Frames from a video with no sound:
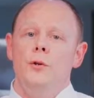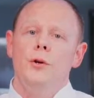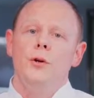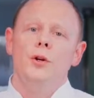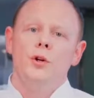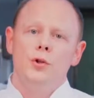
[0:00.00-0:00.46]

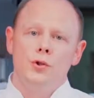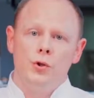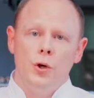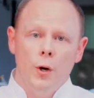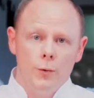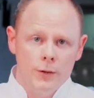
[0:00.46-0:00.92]
You can
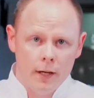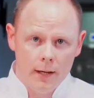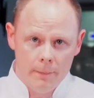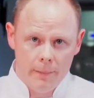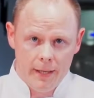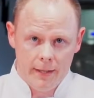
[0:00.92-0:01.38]
control
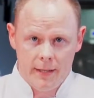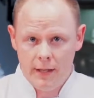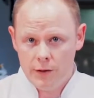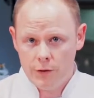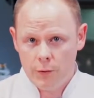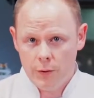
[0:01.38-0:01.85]

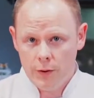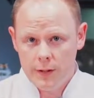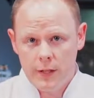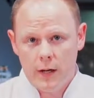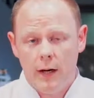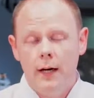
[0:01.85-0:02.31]
diabetes through
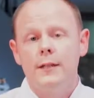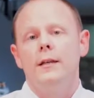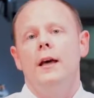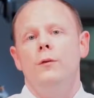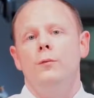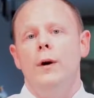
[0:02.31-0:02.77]
your
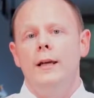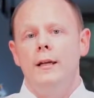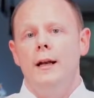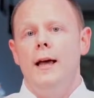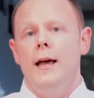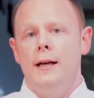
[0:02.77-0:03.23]
diet and
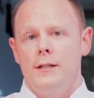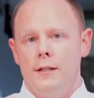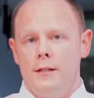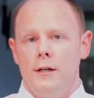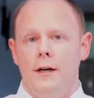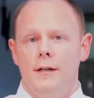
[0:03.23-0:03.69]
regular
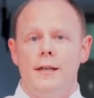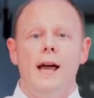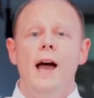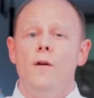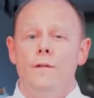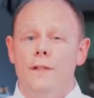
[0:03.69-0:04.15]

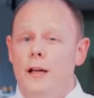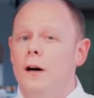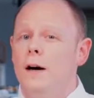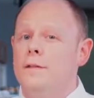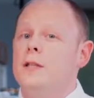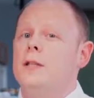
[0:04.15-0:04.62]
exercise and a
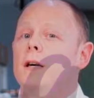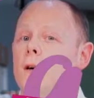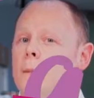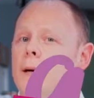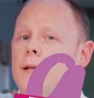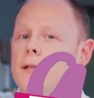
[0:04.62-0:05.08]
healthy lifestyle,